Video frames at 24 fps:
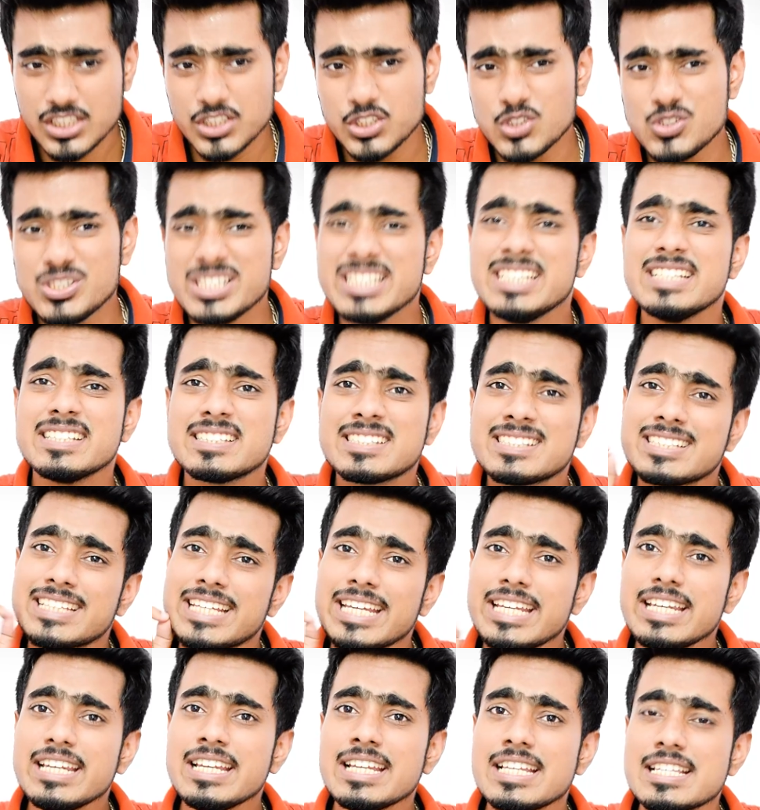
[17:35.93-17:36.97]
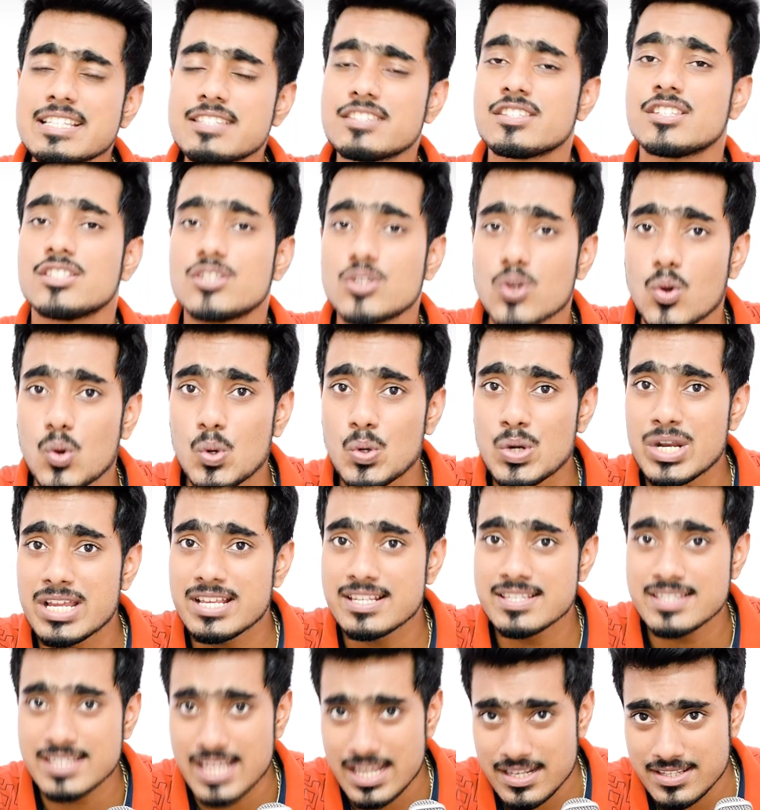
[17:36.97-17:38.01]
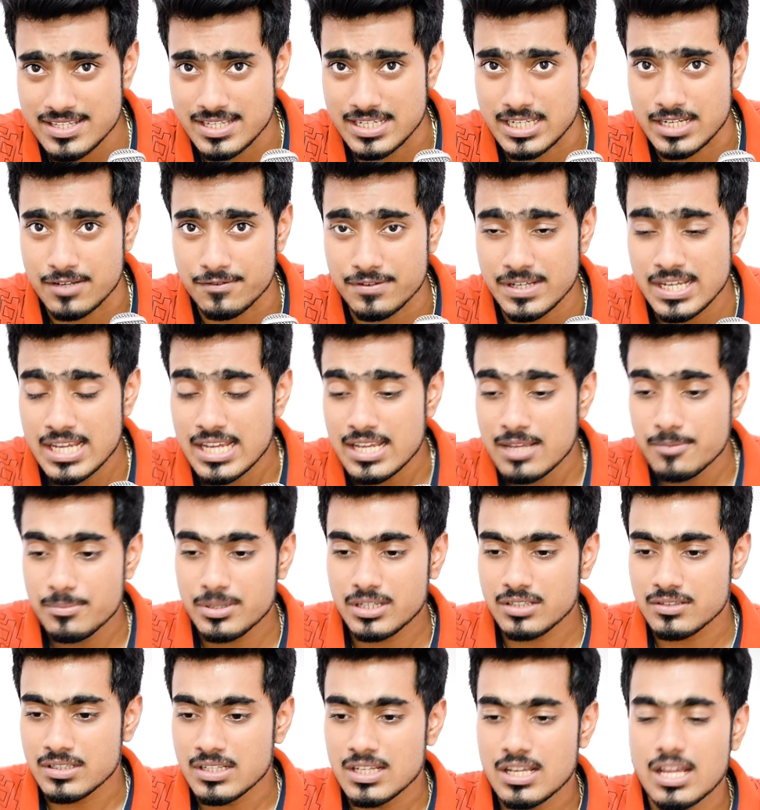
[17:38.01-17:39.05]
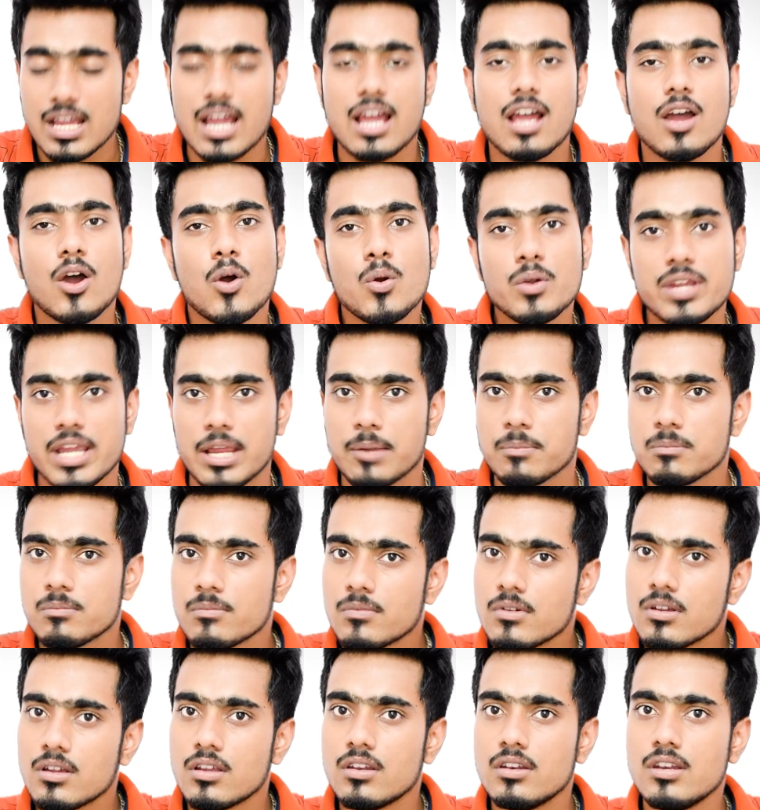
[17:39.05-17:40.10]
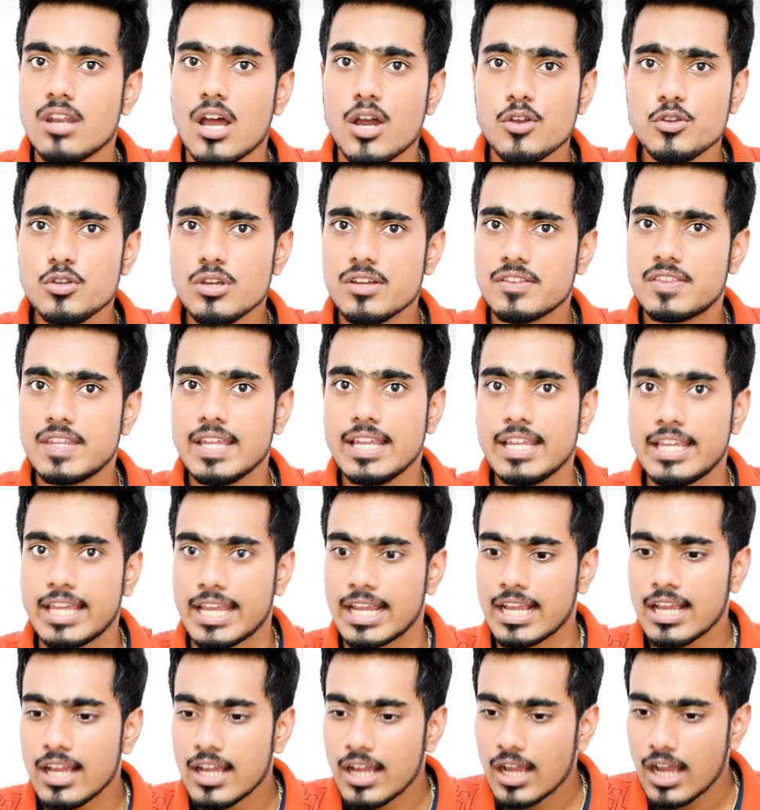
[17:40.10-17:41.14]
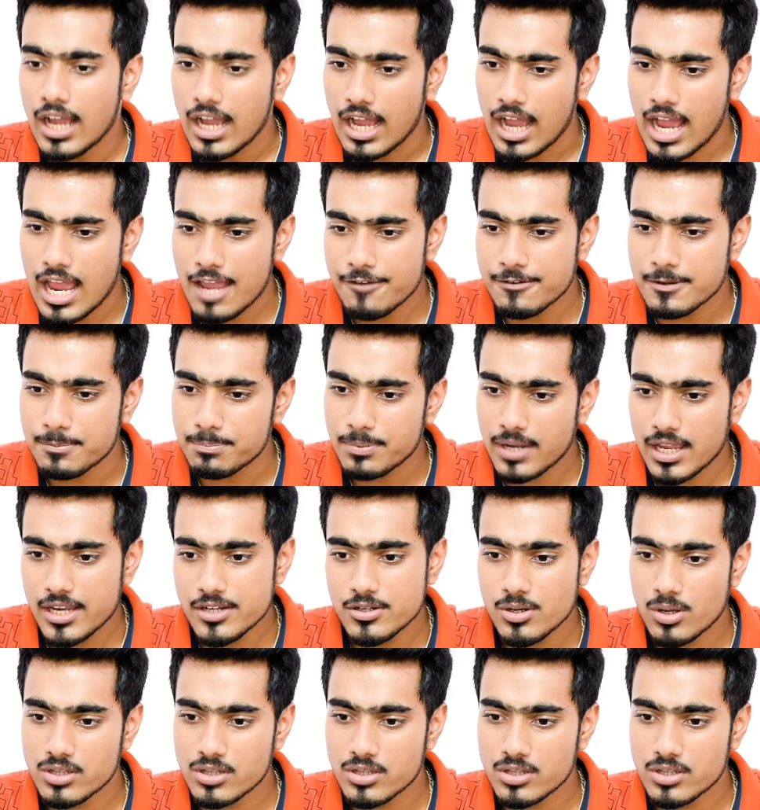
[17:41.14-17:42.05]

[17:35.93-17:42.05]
You see, skin is tone sensitive because, okay, now you are thinking, I have applied